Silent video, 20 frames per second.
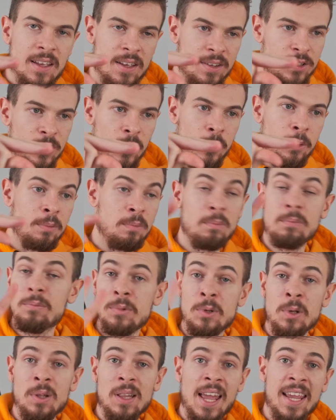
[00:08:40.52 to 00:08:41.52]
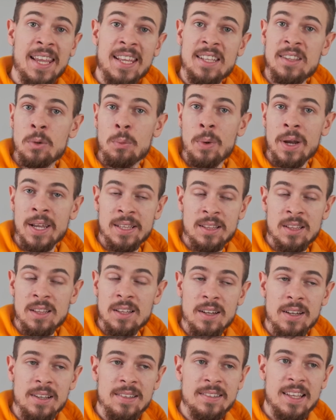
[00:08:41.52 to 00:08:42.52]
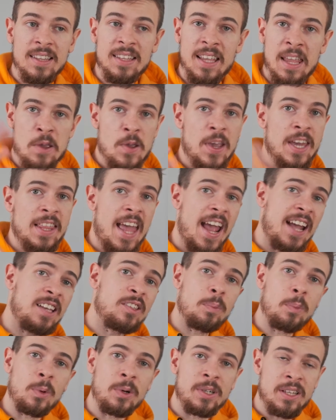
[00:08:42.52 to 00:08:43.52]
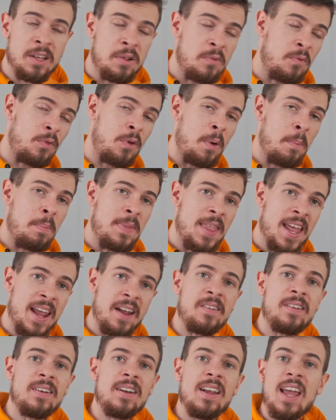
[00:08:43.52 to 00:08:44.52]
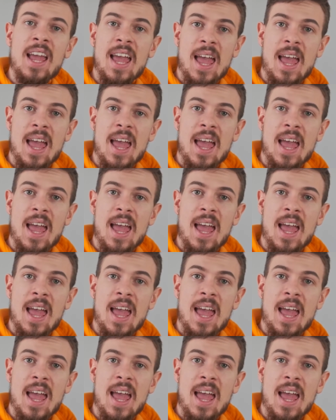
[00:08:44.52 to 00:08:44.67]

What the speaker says: so you like it the way it looks, and then you can export it from there,